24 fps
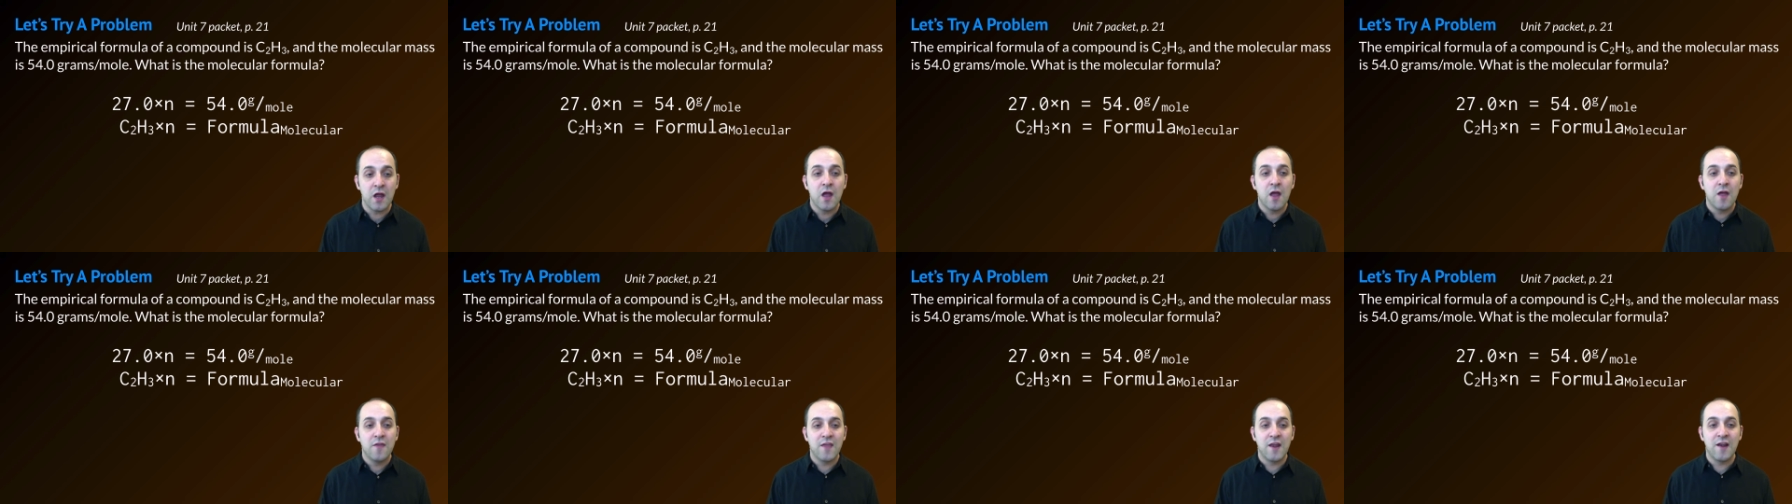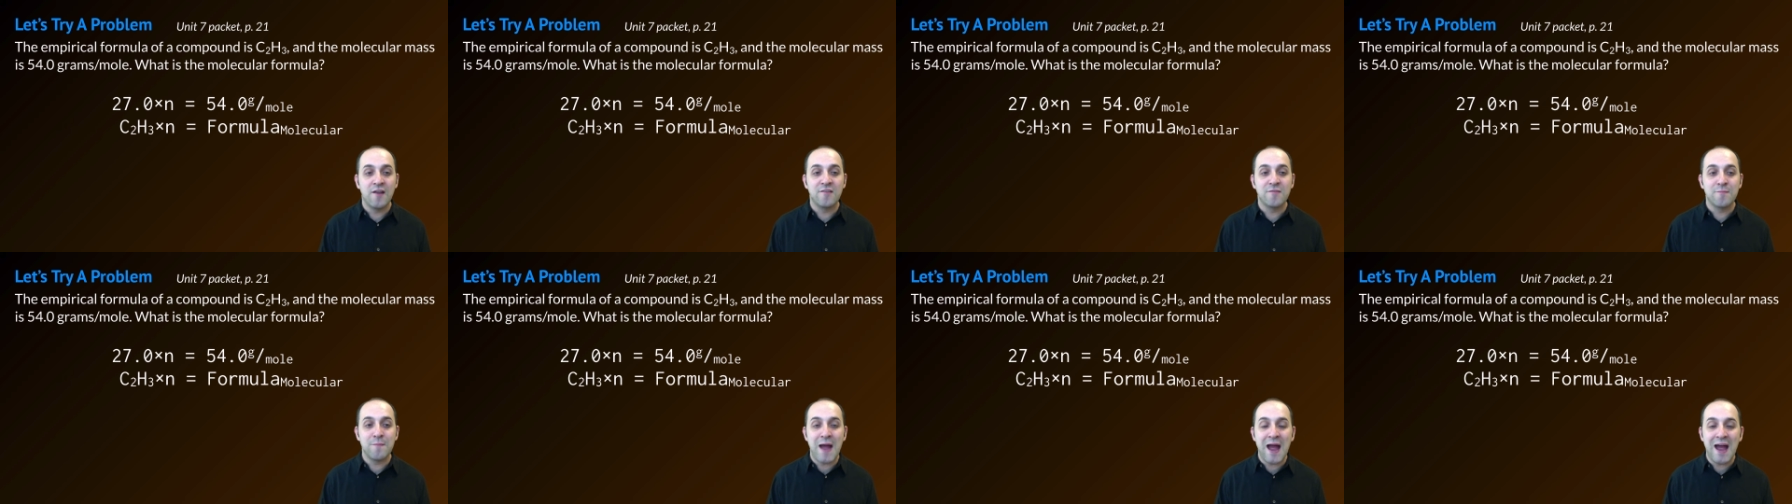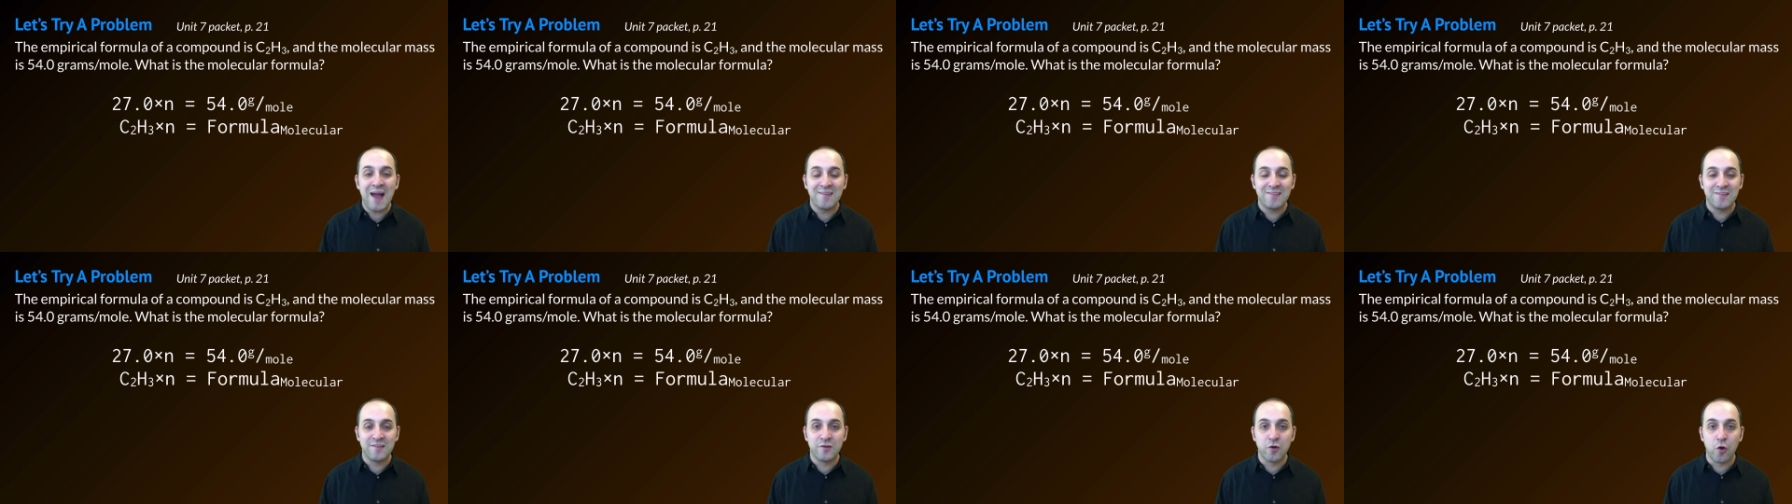then its
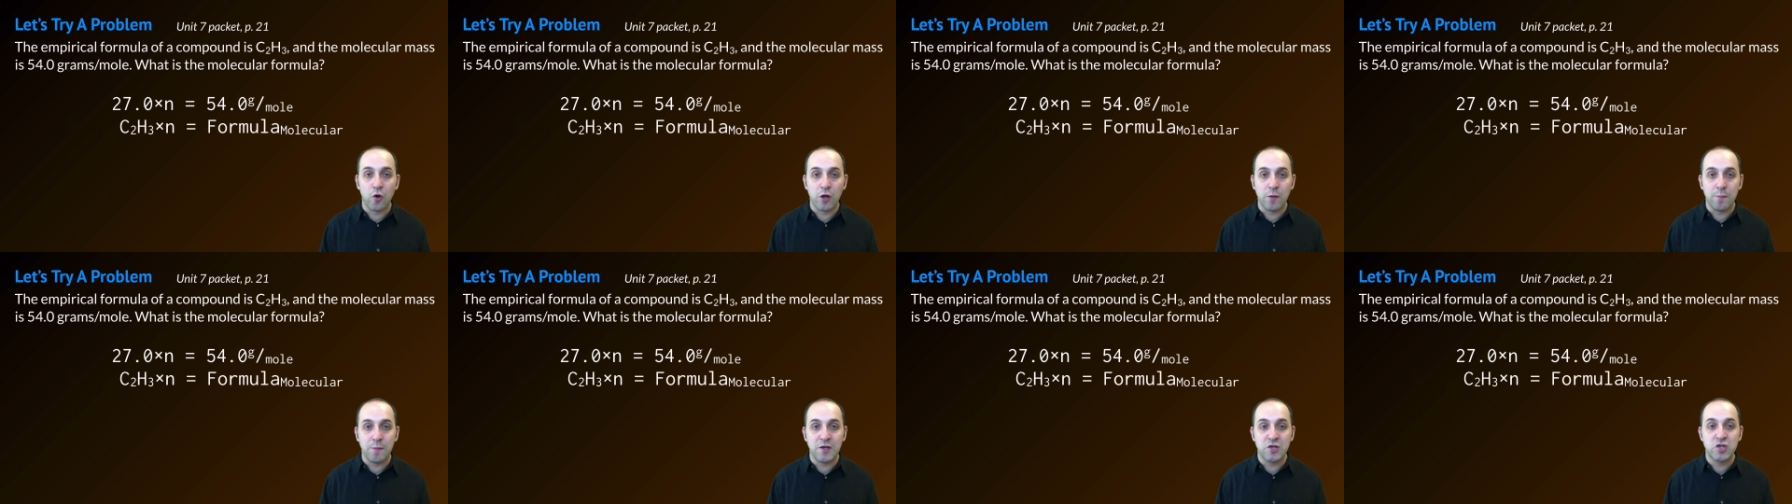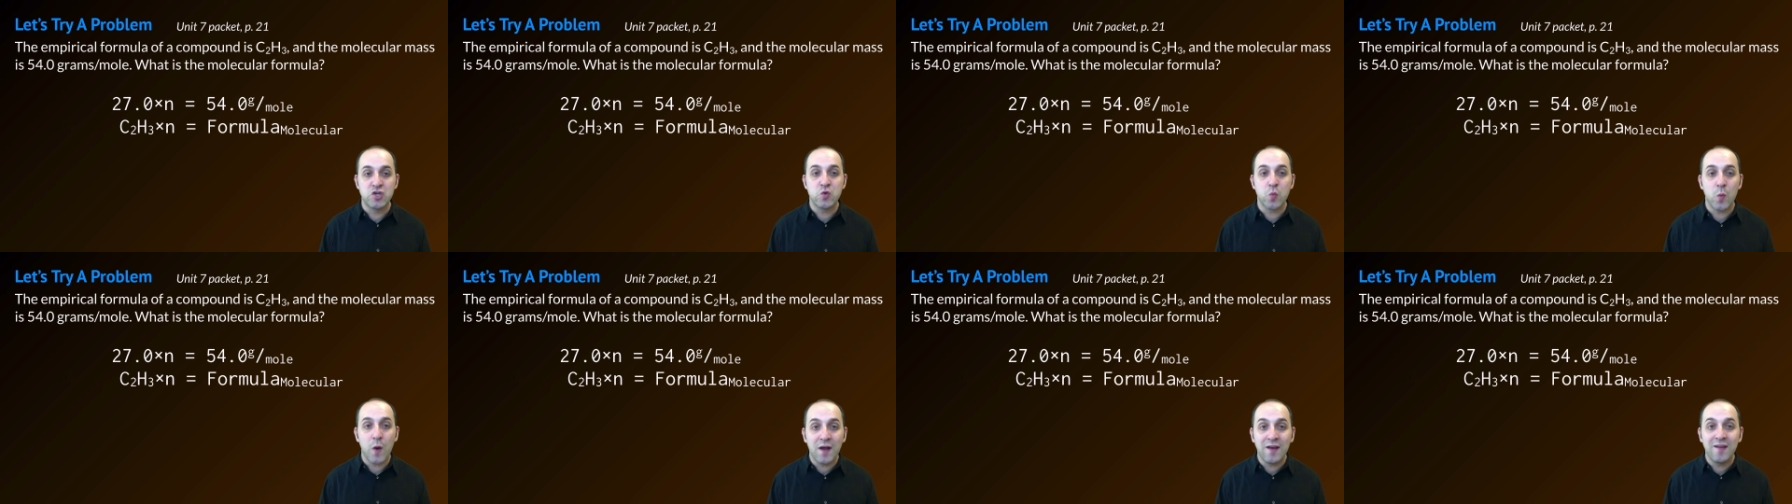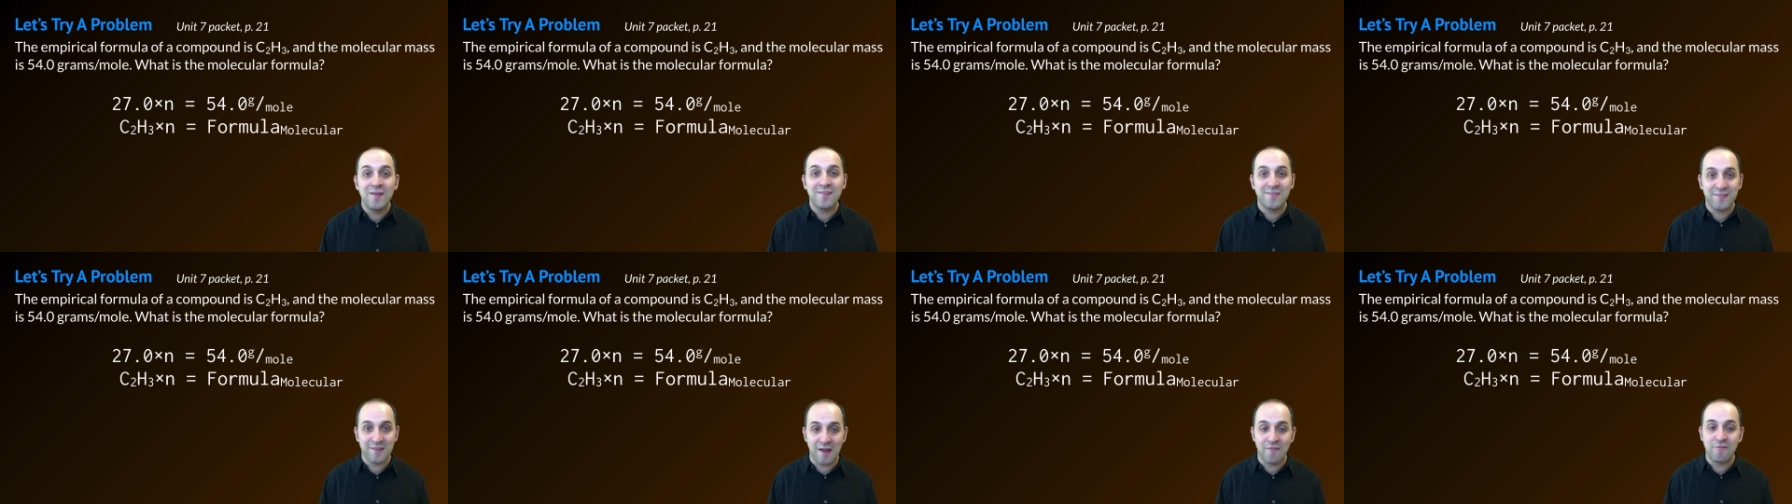mass is going to be
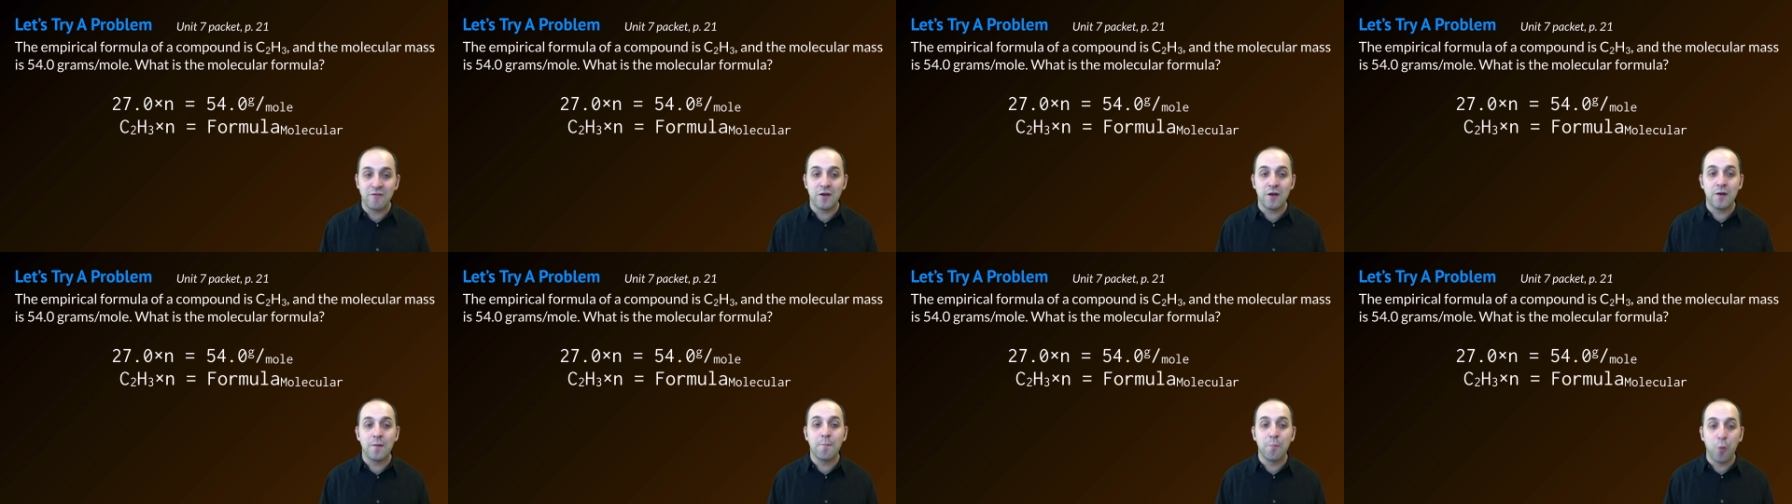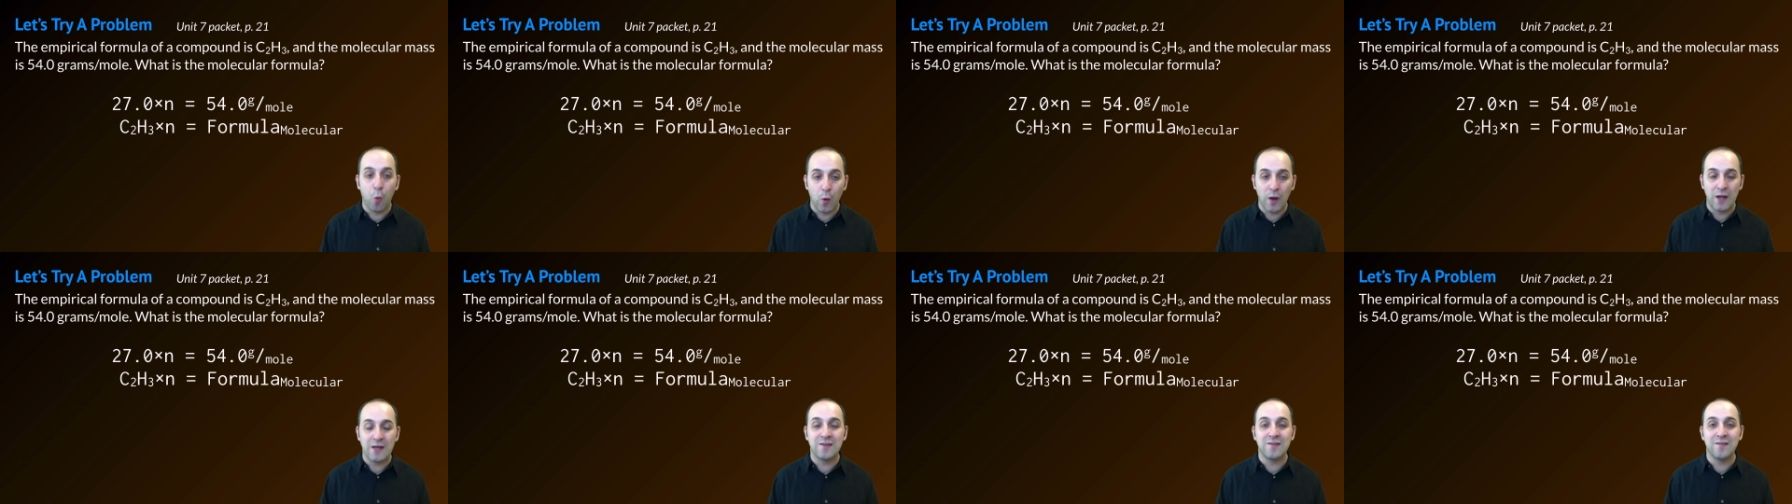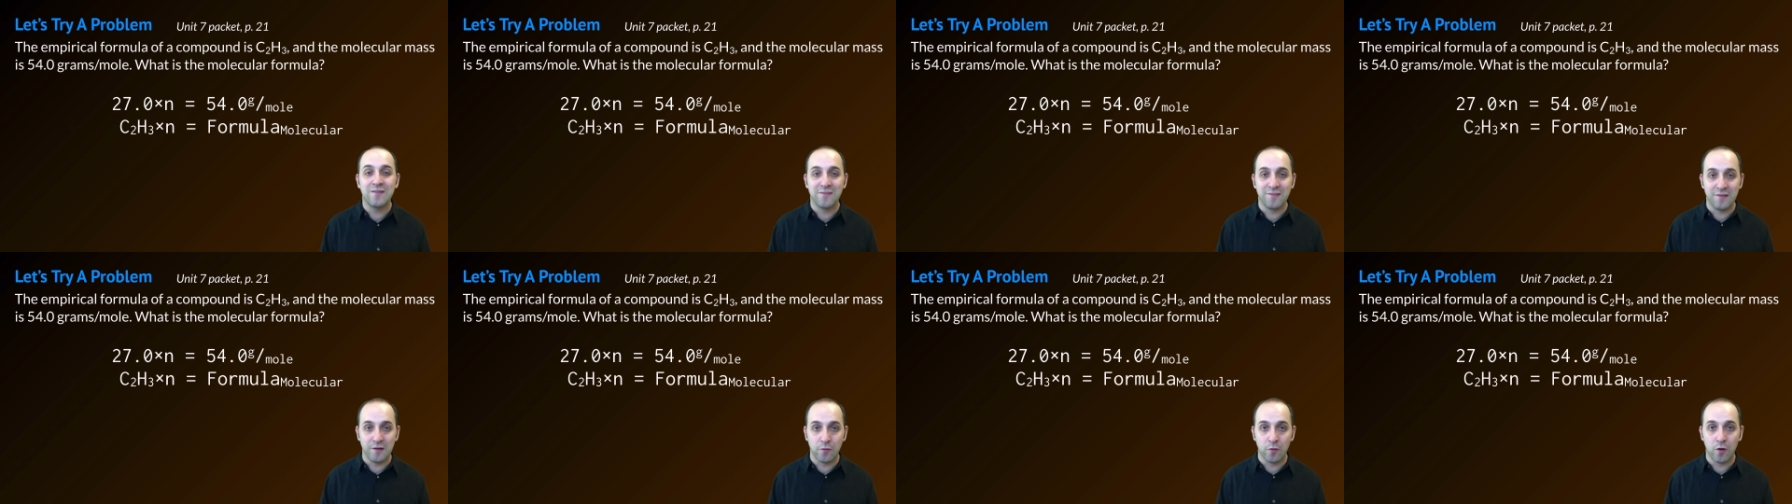
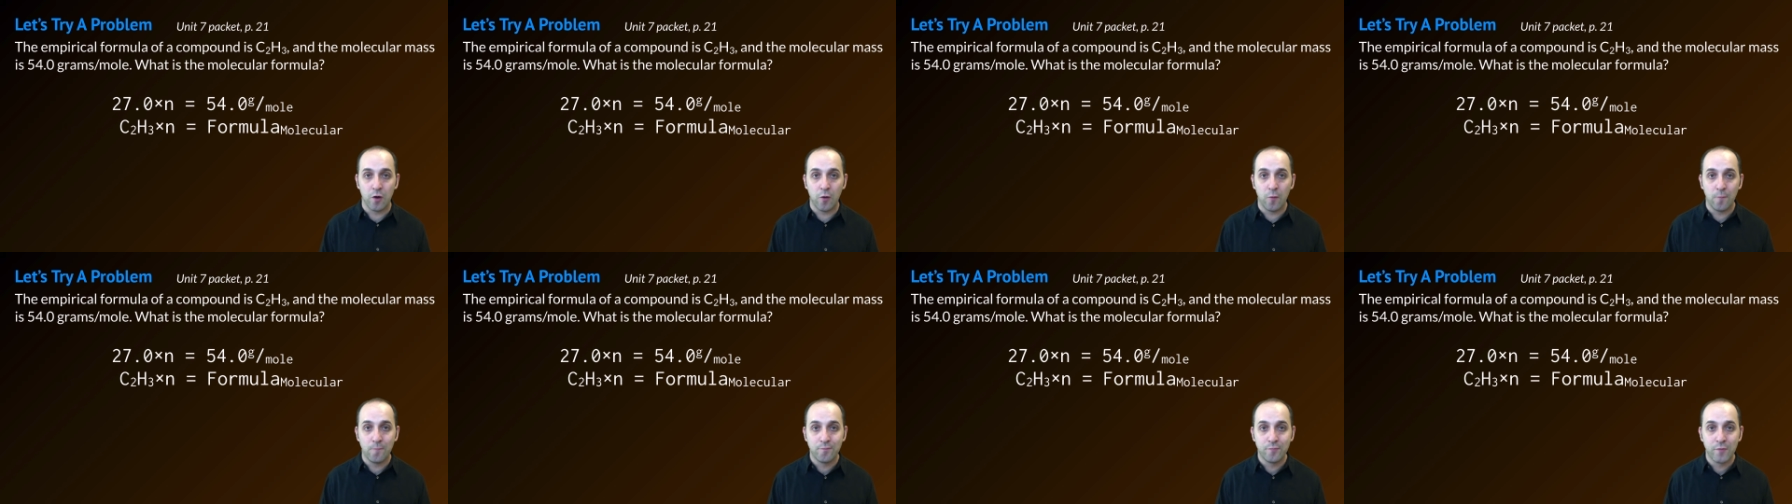27.0.